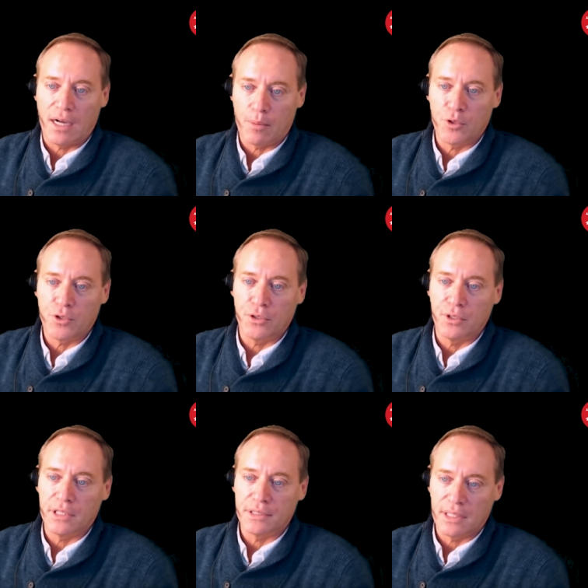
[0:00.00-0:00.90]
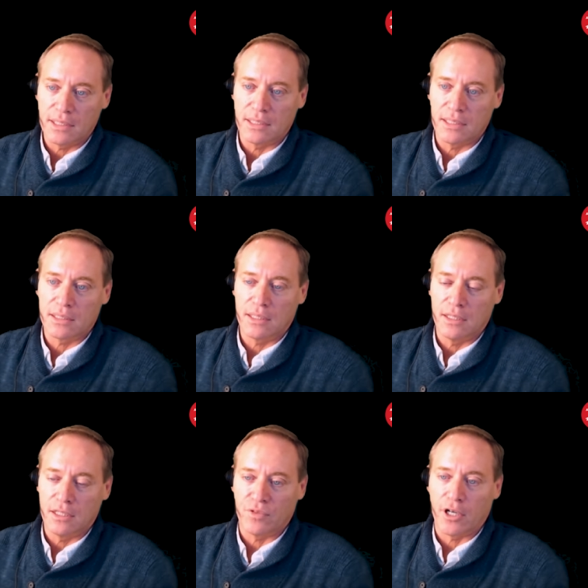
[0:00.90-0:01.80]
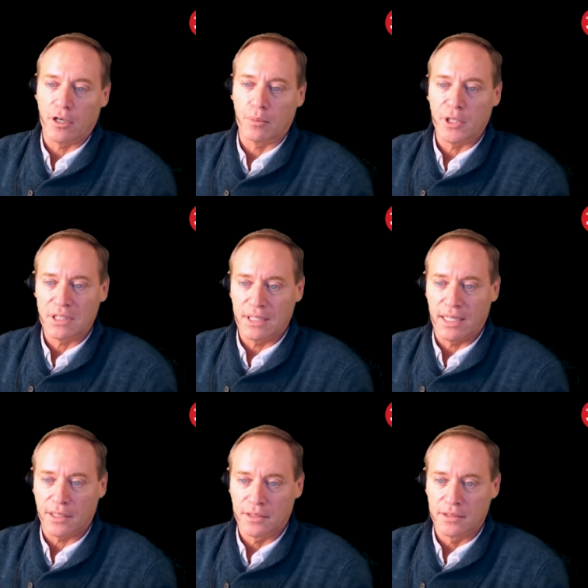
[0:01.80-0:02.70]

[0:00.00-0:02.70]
opportunities that exist in the environment today.